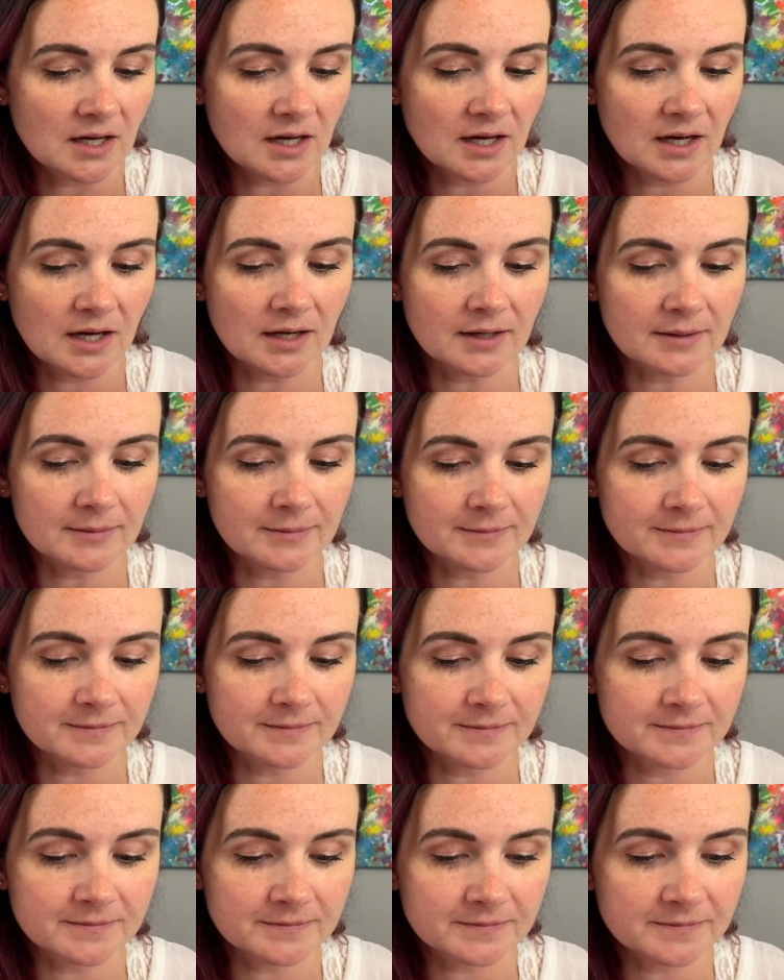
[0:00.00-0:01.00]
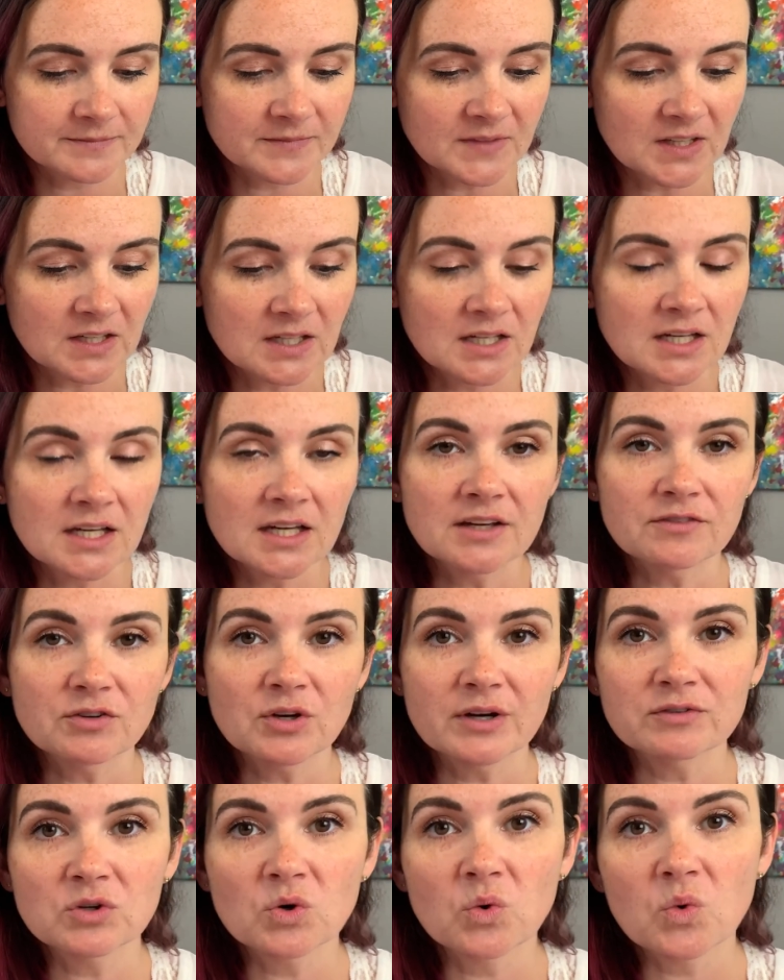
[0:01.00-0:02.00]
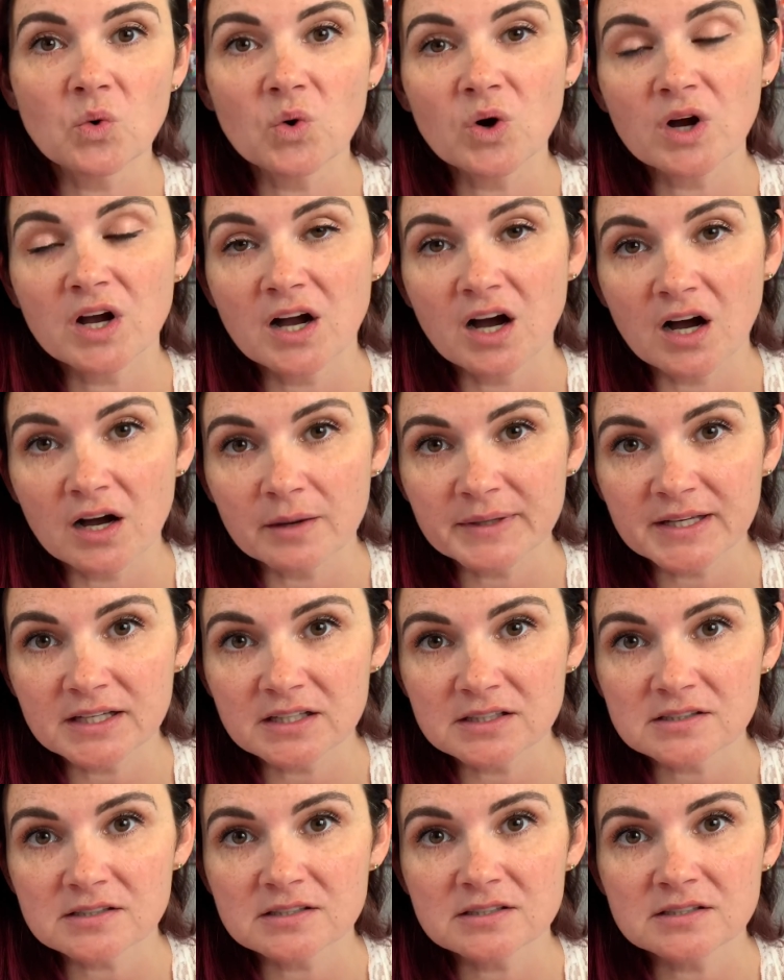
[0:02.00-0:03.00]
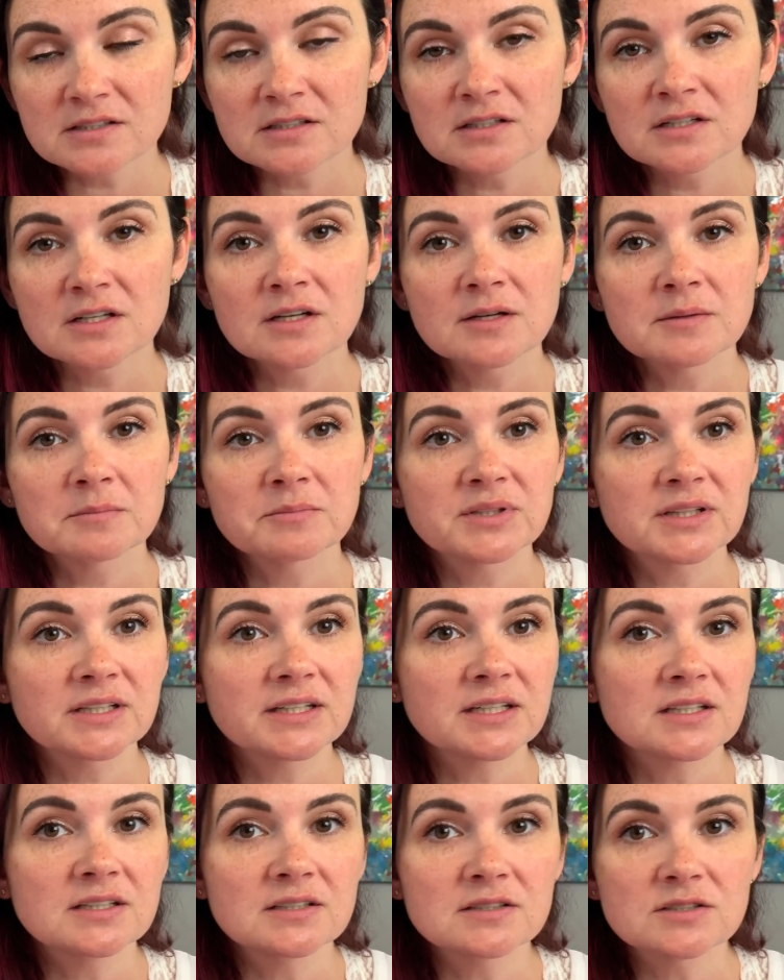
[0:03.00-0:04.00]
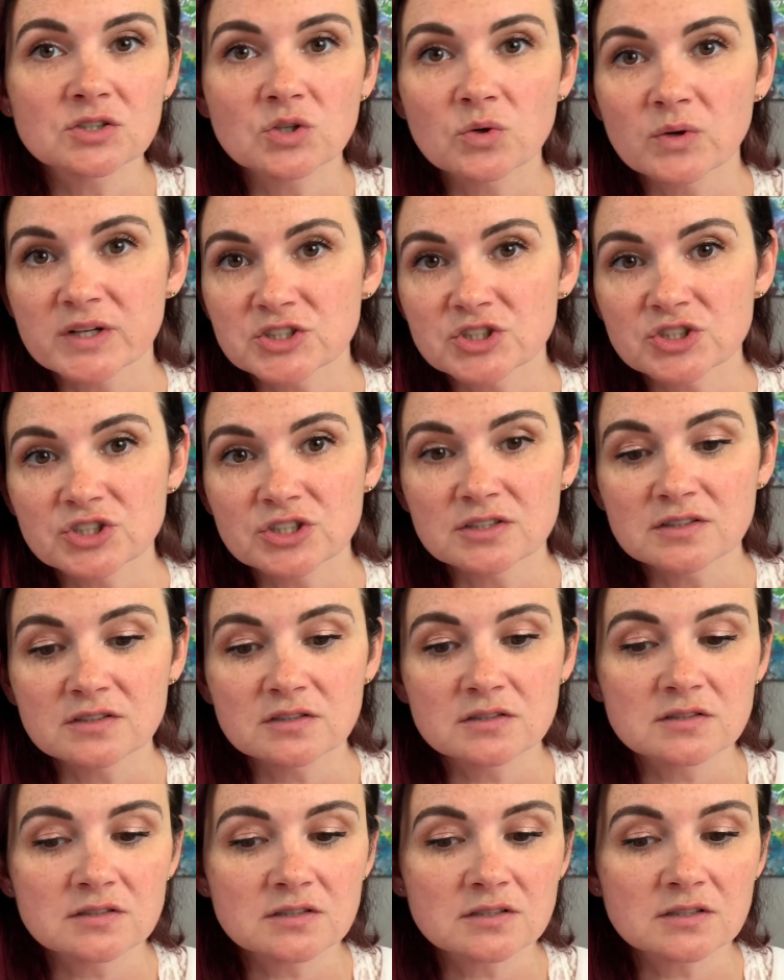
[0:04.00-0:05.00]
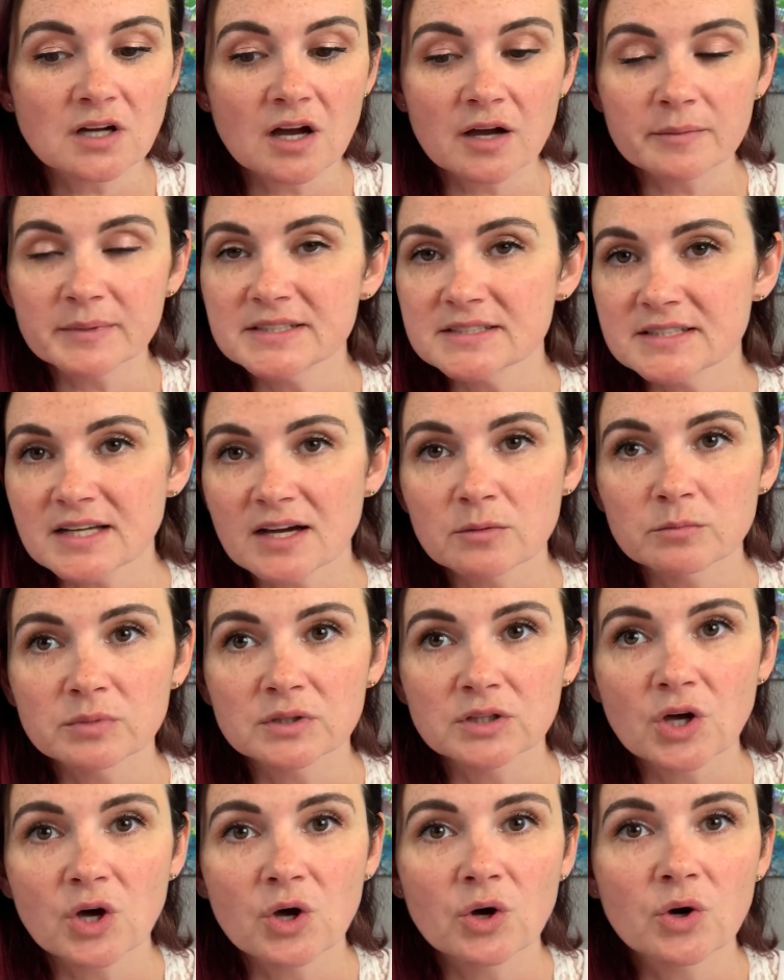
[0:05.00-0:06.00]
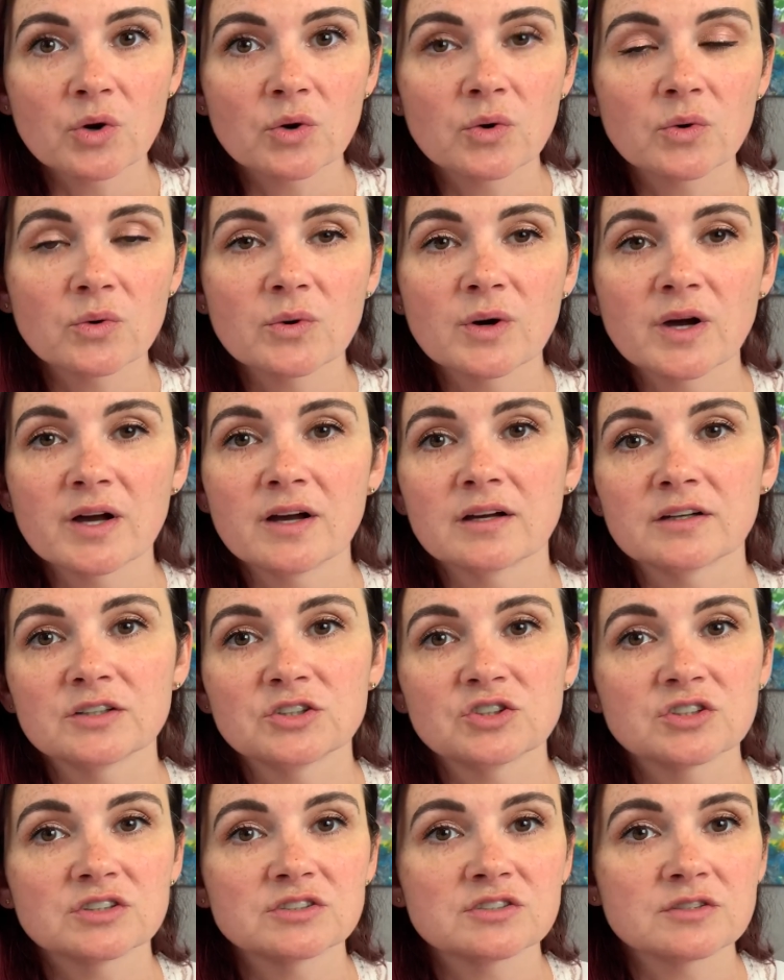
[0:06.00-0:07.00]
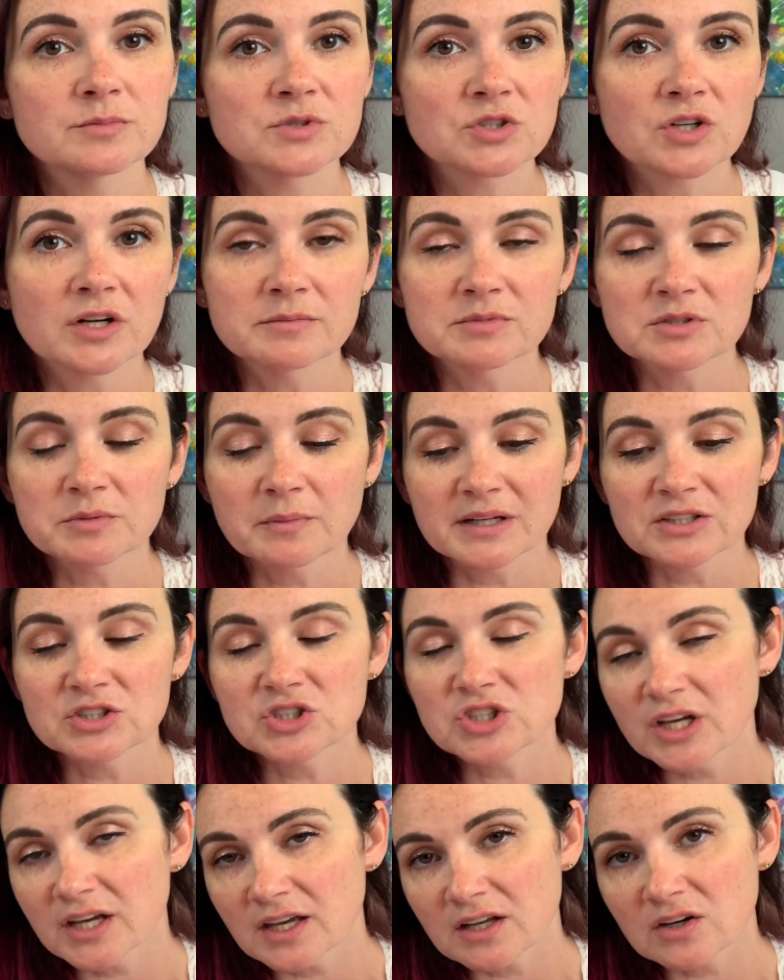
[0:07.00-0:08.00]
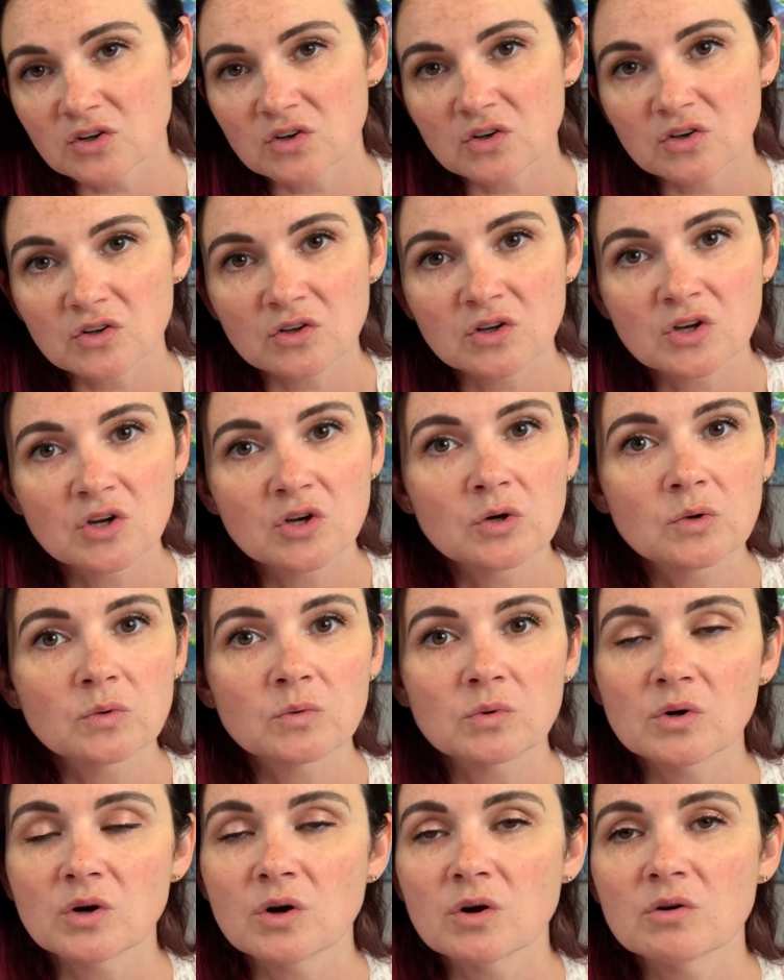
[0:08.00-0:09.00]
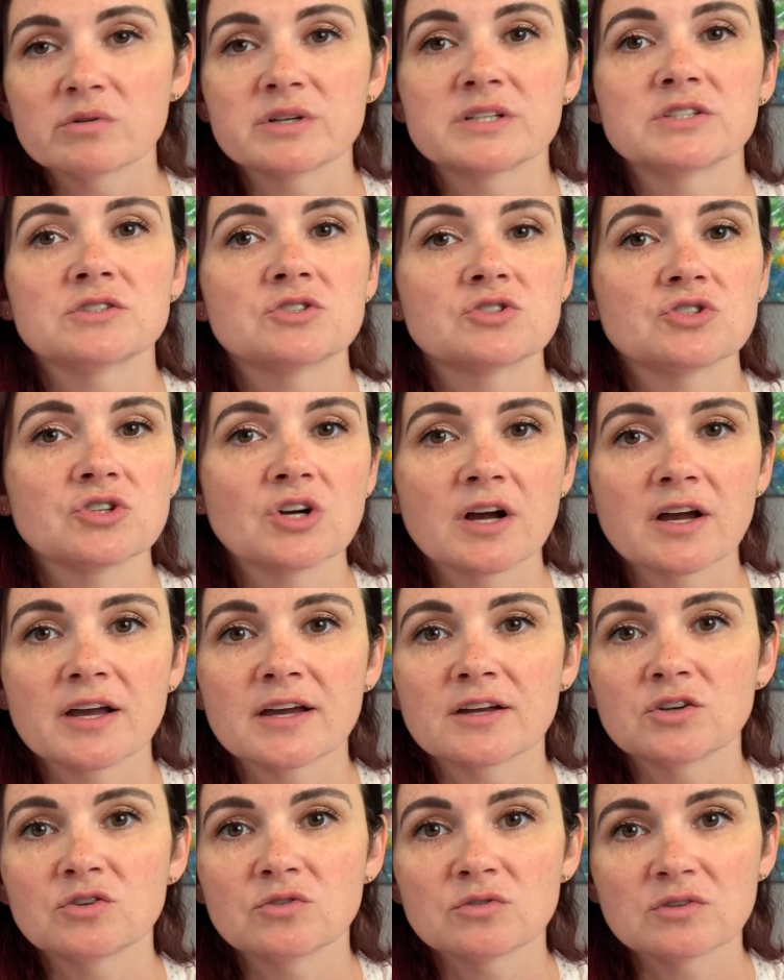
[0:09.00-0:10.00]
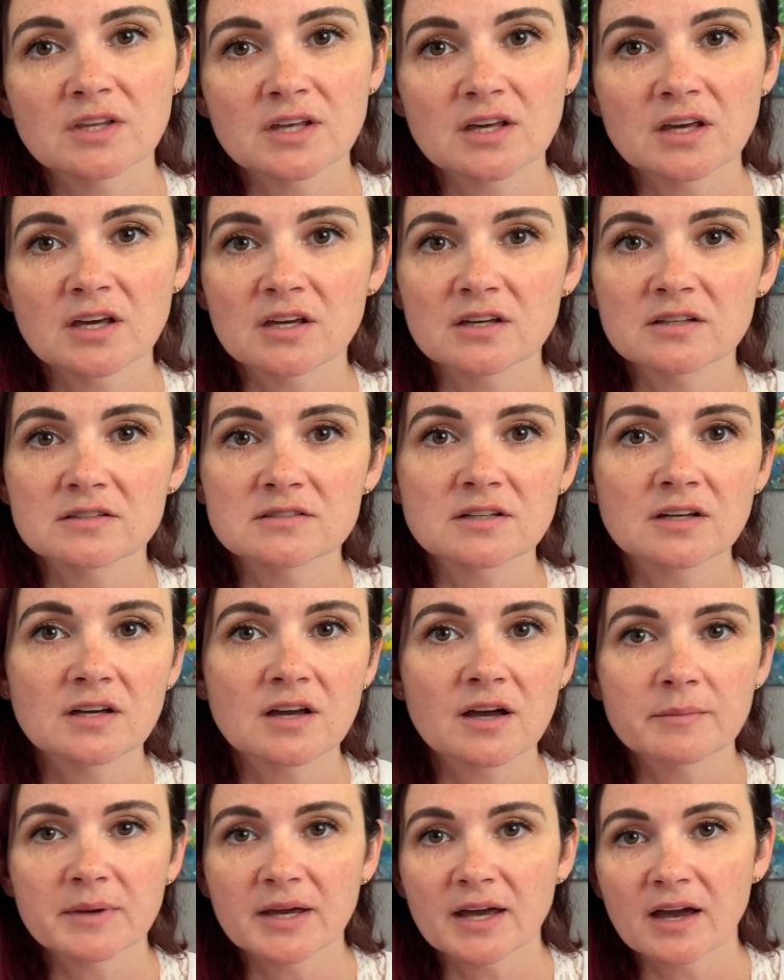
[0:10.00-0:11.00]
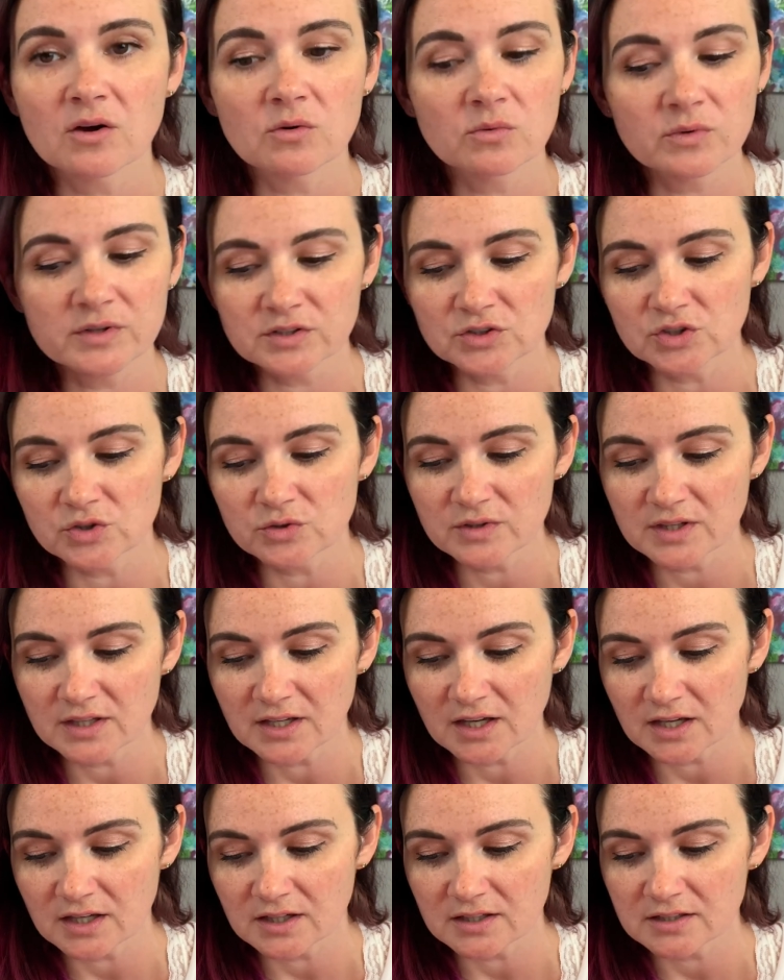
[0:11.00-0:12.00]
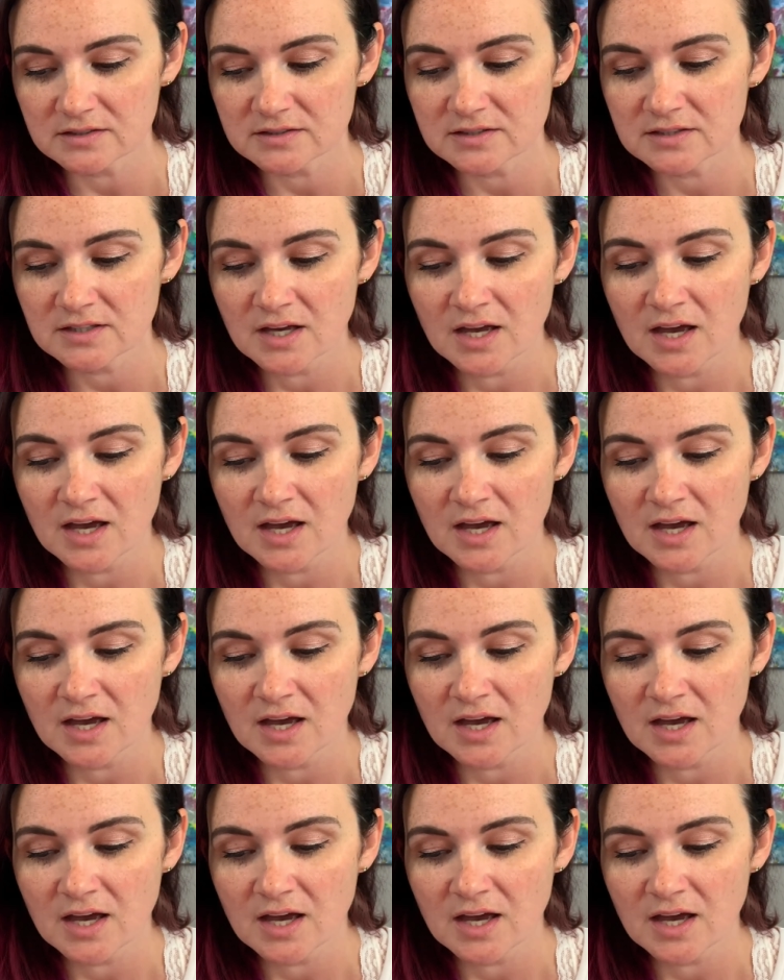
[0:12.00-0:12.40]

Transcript: If you have comments, please, questions, comment down below. You can subscribe to my channel. We're always trying new things and coming out with new things.